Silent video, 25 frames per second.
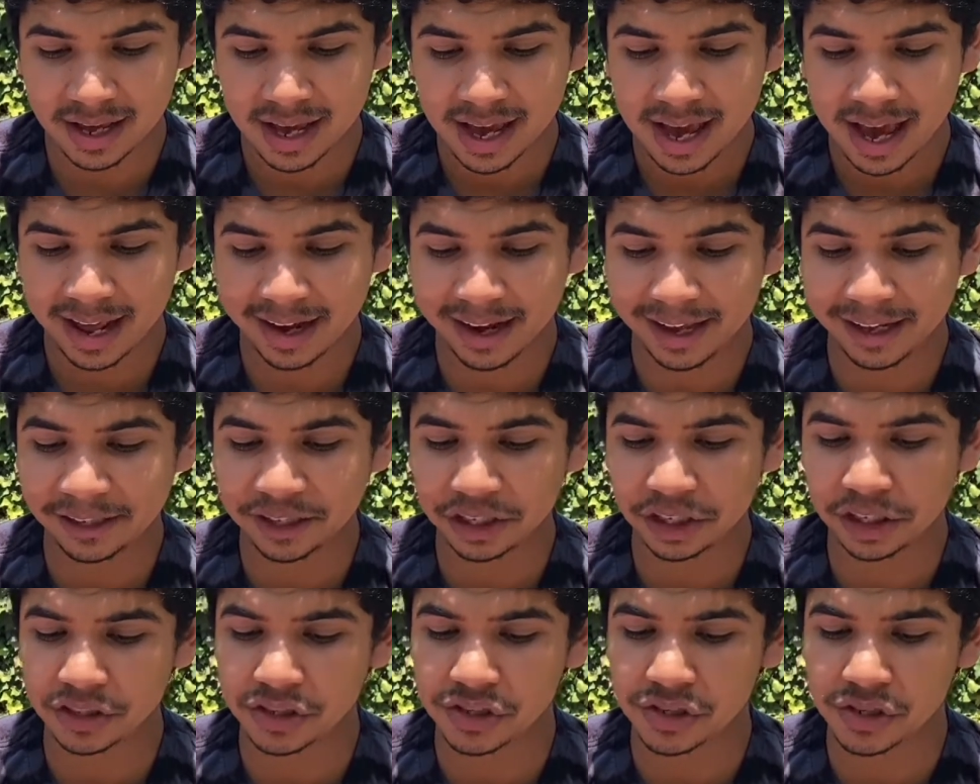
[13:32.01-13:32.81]
an
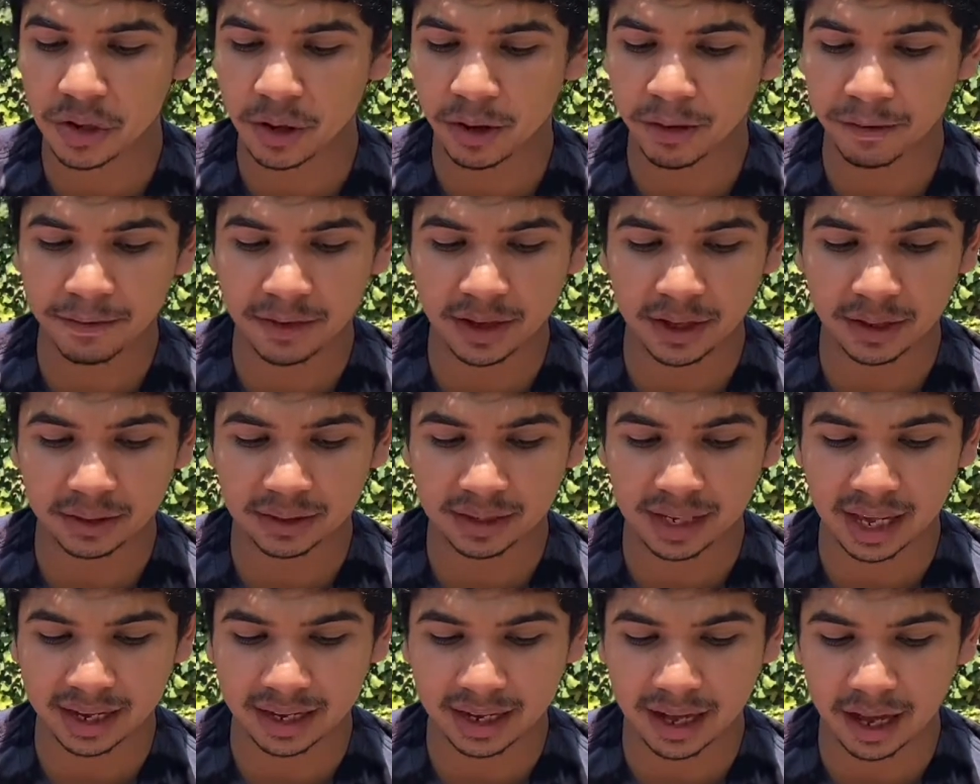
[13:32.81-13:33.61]
ancient snowy field
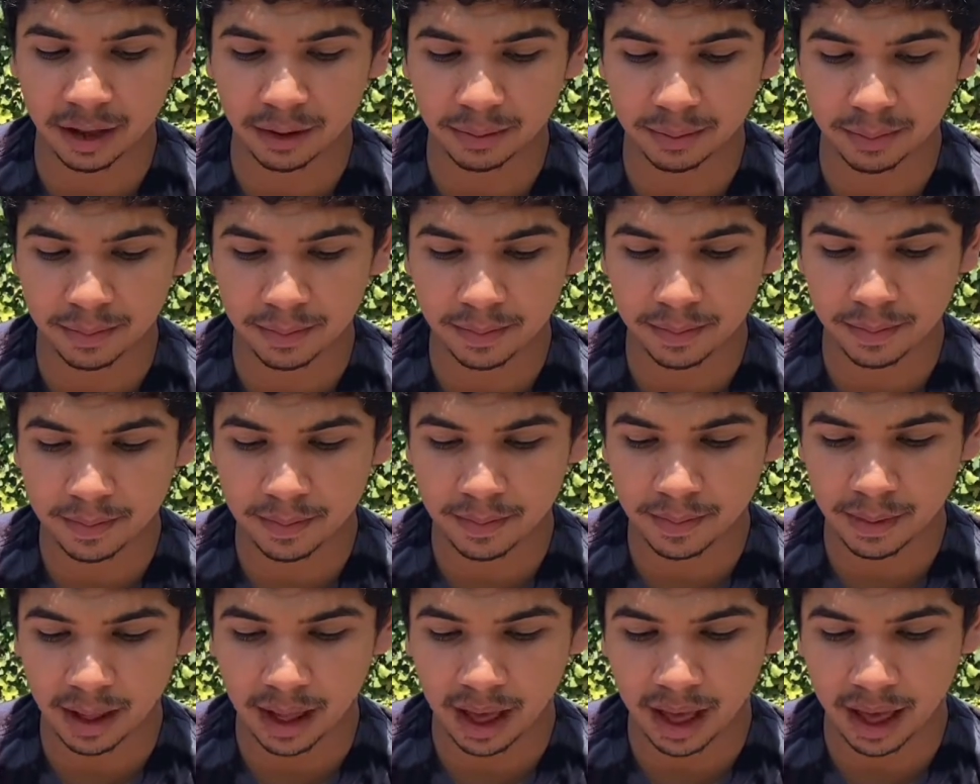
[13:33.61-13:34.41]
like
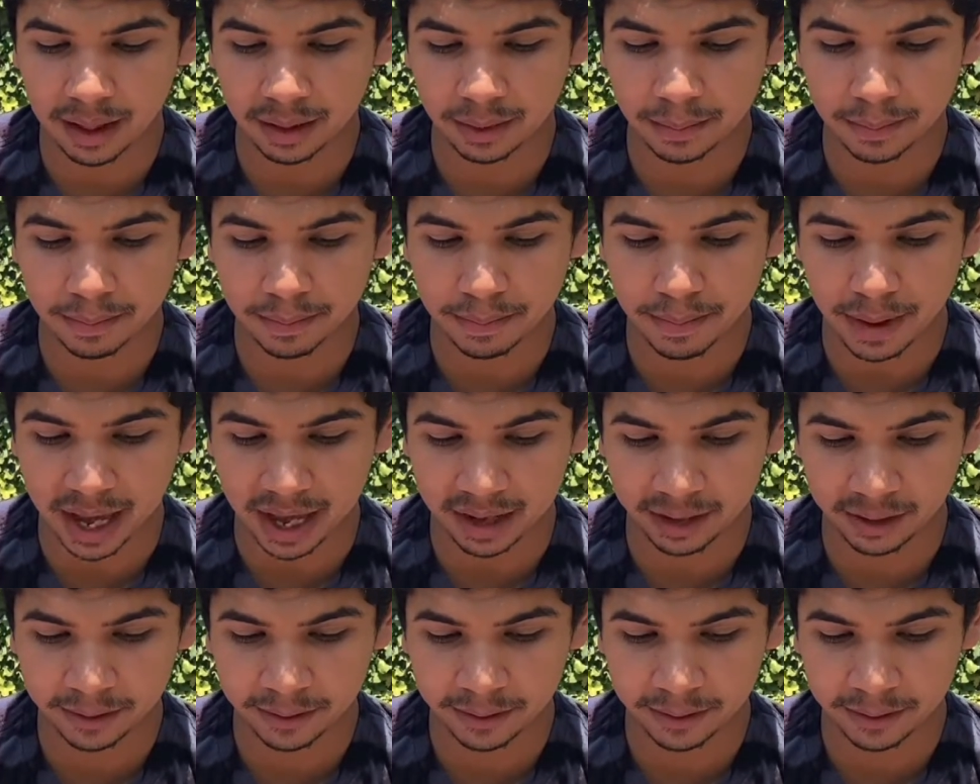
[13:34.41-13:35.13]
Alban.